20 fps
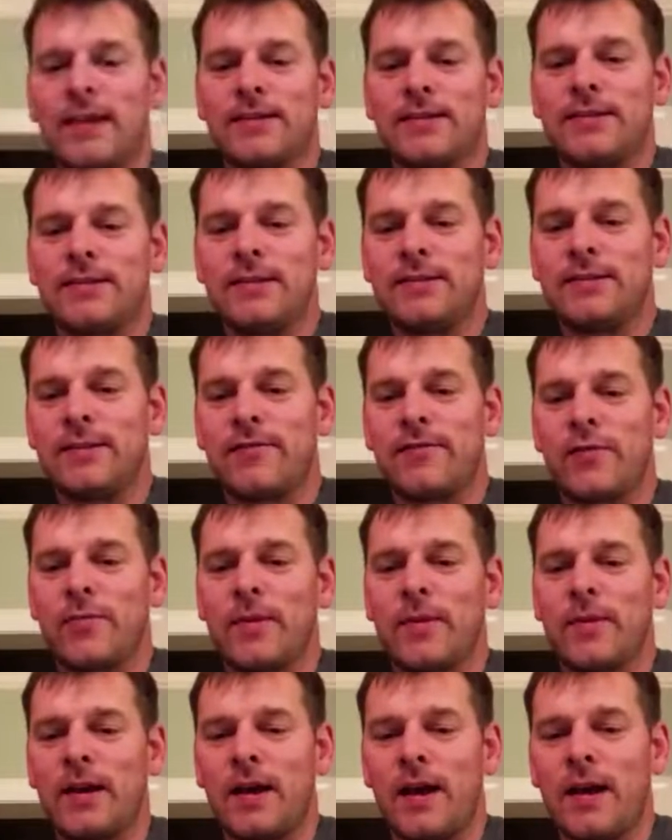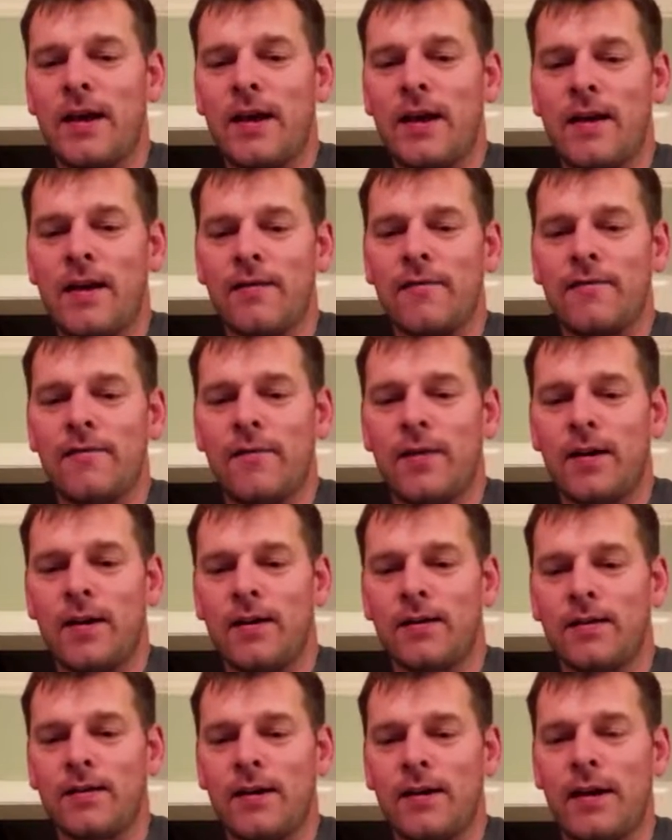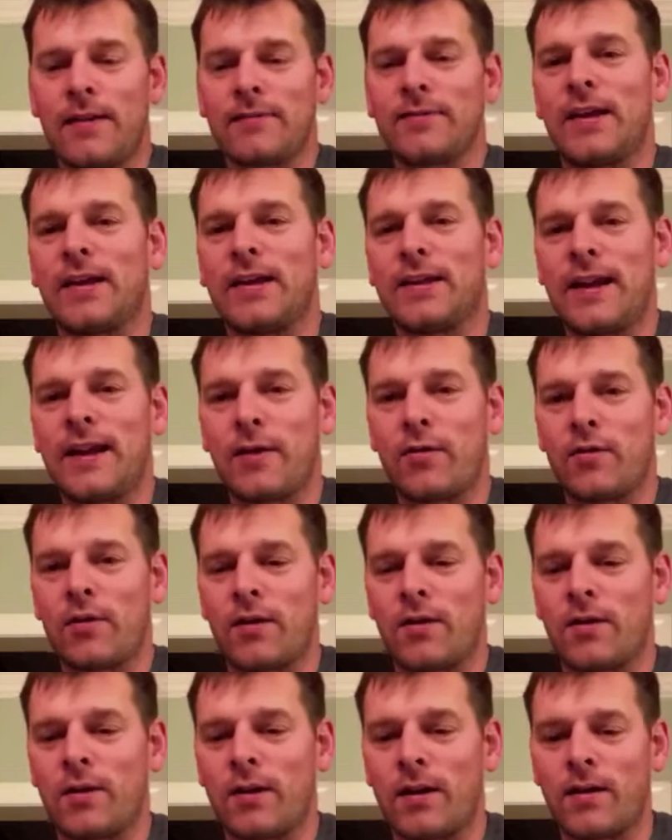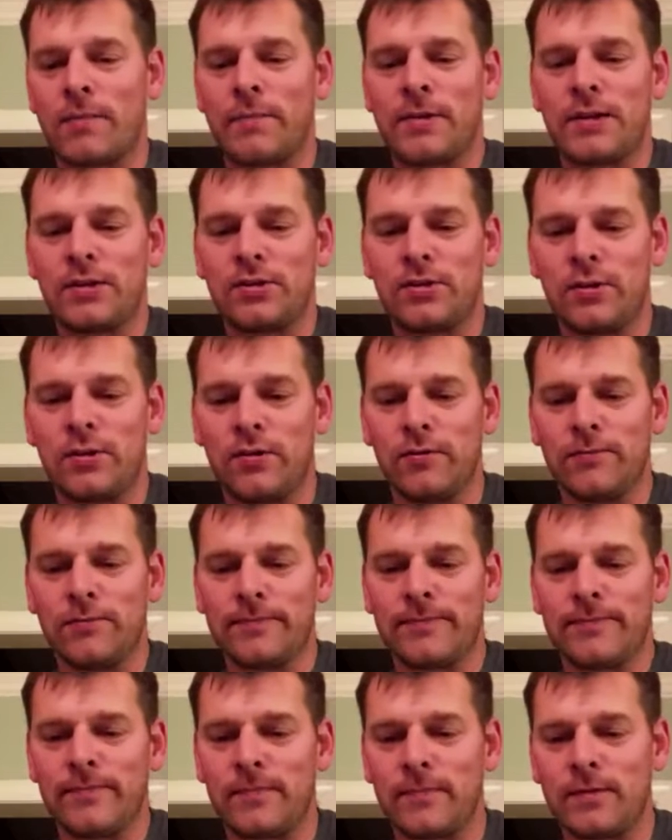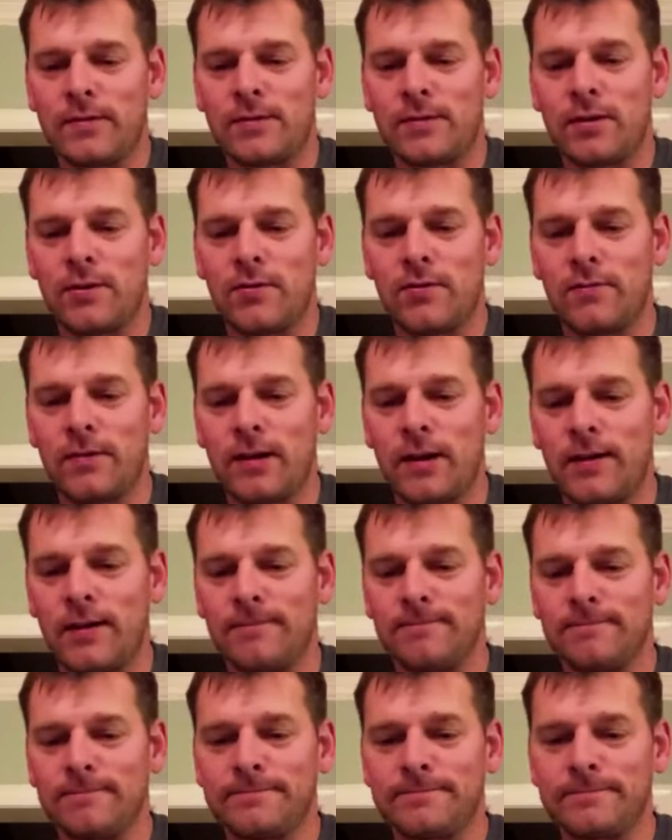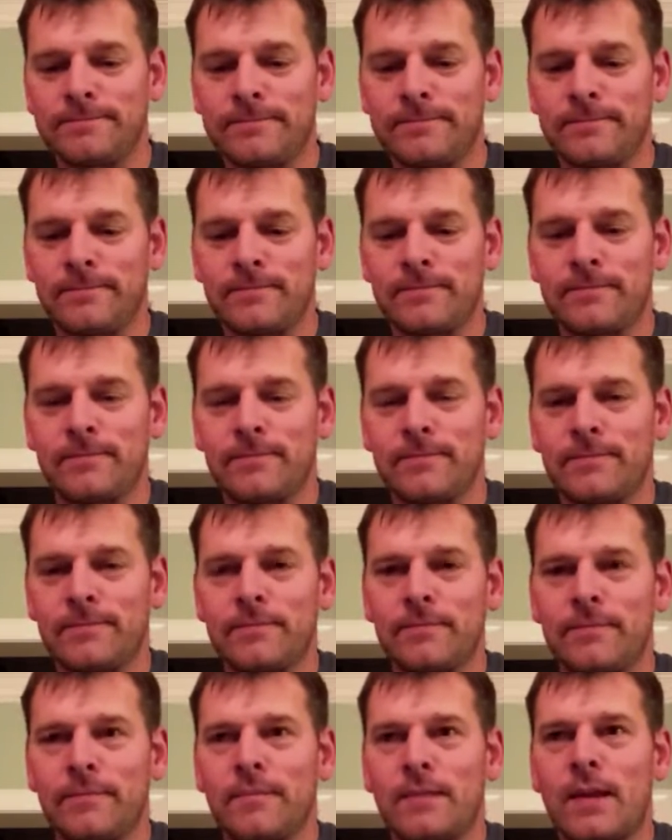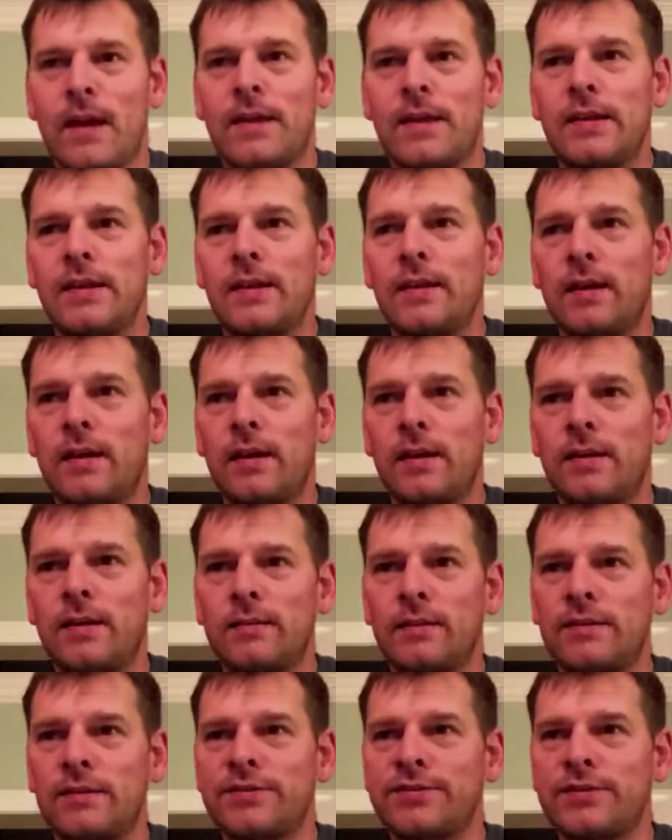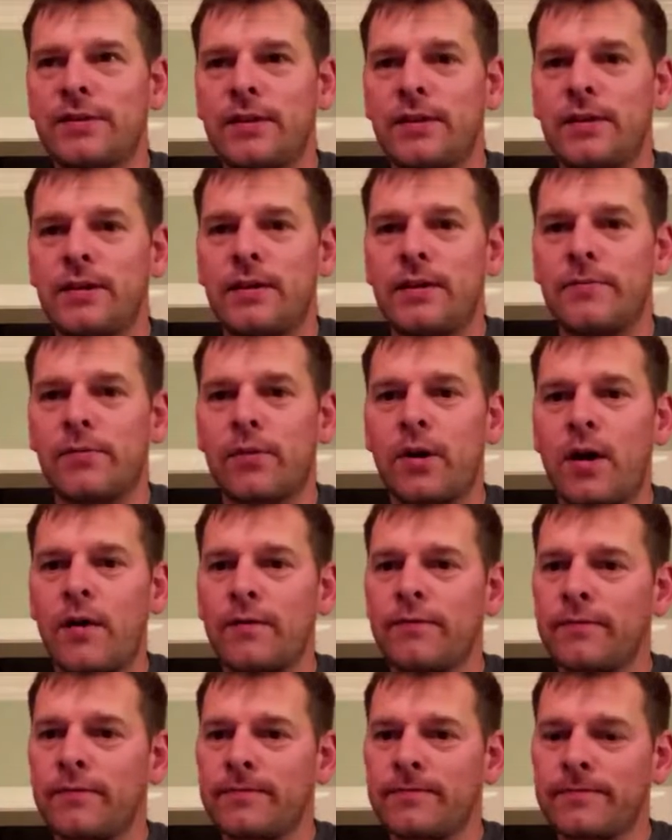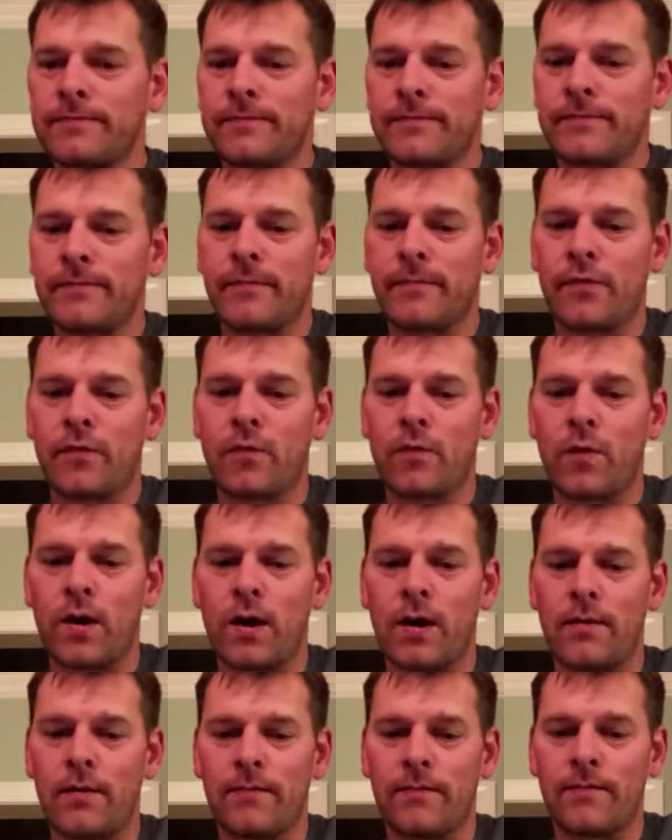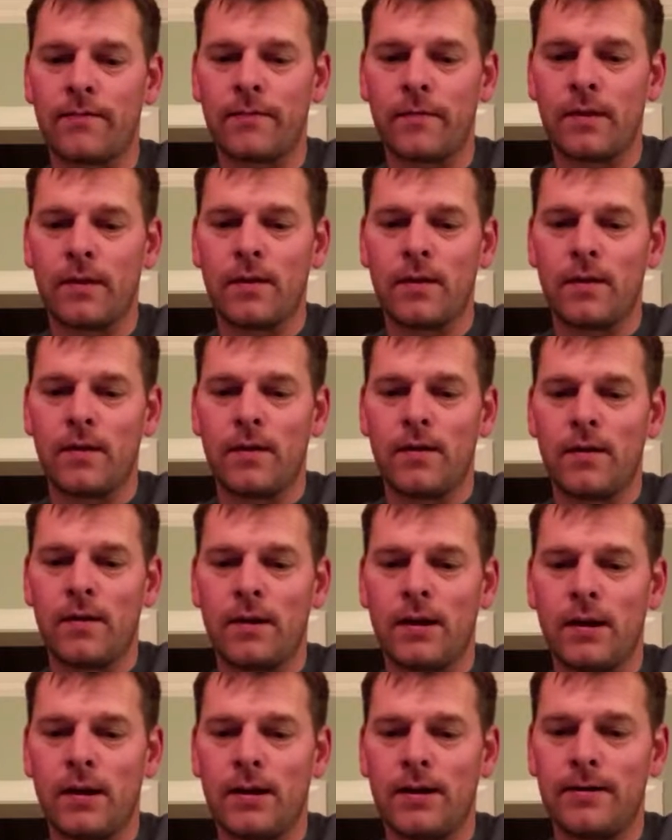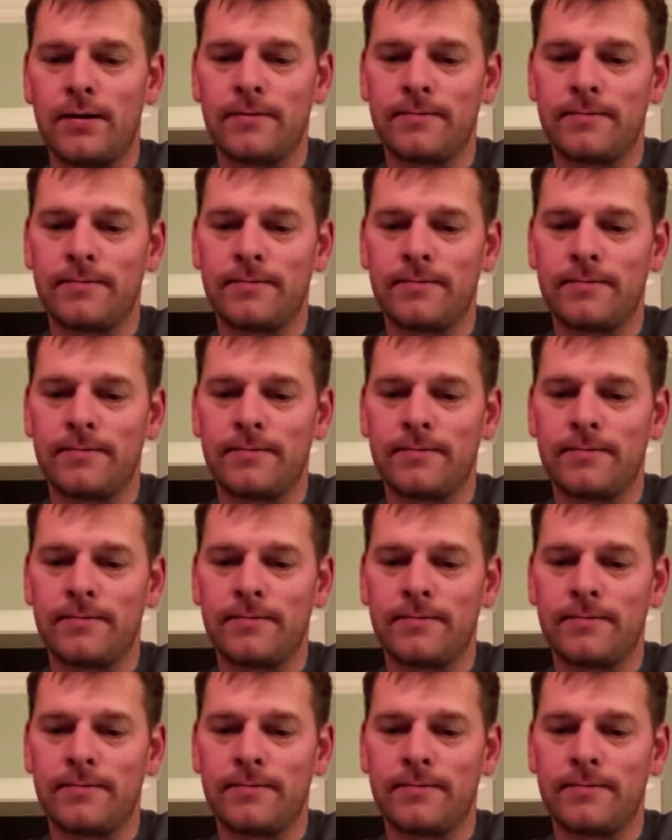easy for me. I've done an hour-long comedy show. So I did a little stint in improv for a while. Uh,